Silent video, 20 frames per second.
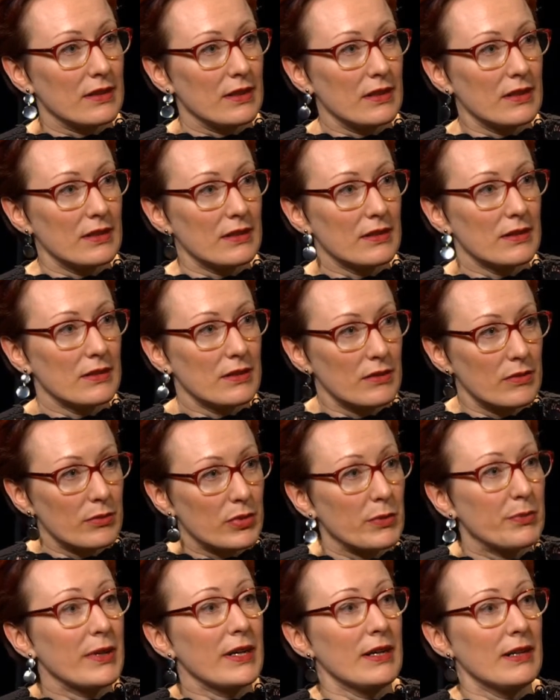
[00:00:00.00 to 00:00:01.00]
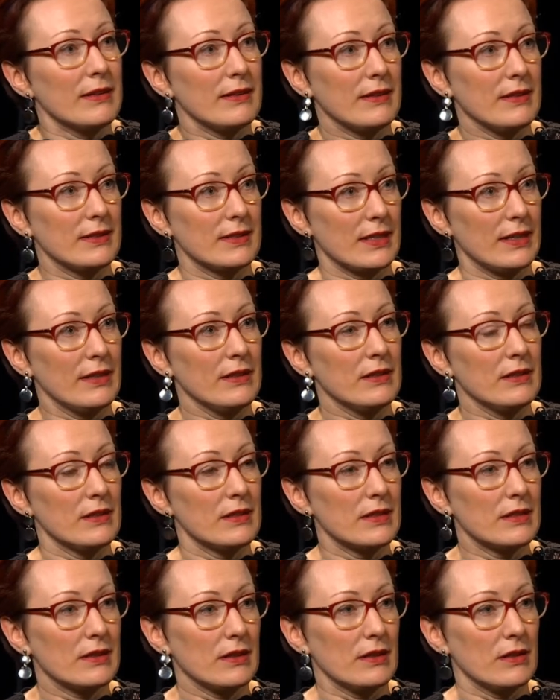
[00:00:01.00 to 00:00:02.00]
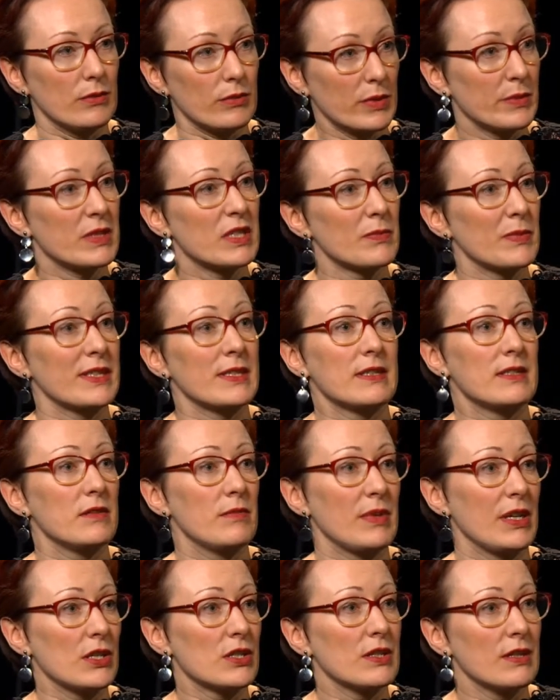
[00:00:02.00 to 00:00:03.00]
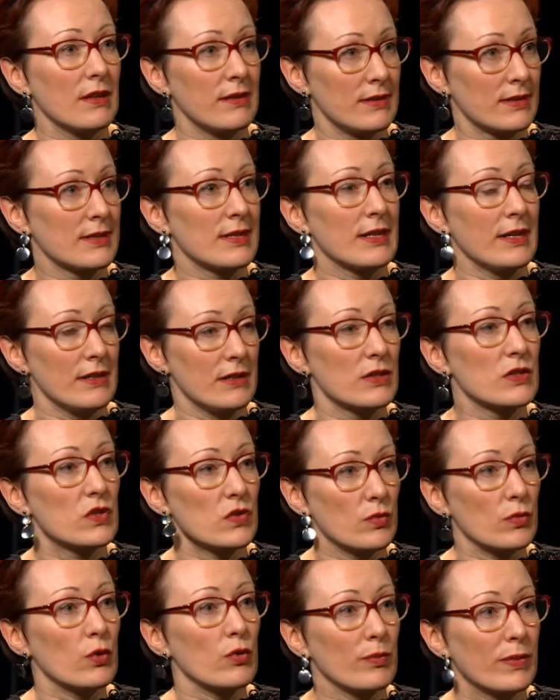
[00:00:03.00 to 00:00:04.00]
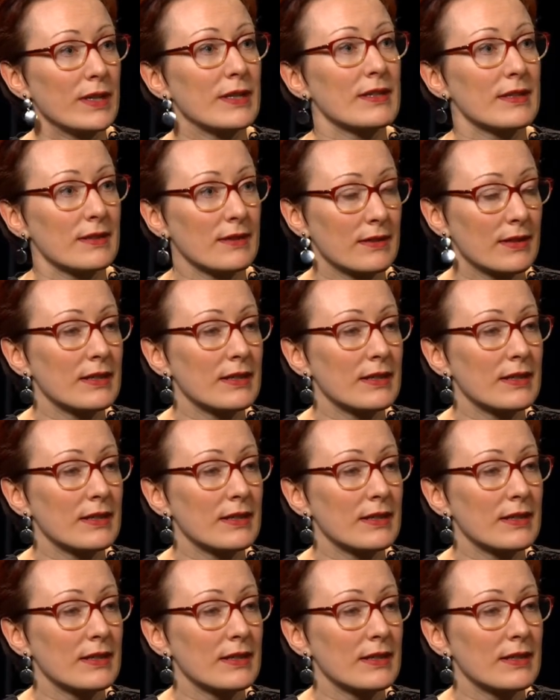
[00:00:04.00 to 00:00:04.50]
that propelled the Zionist women's participation in the Zionist movement.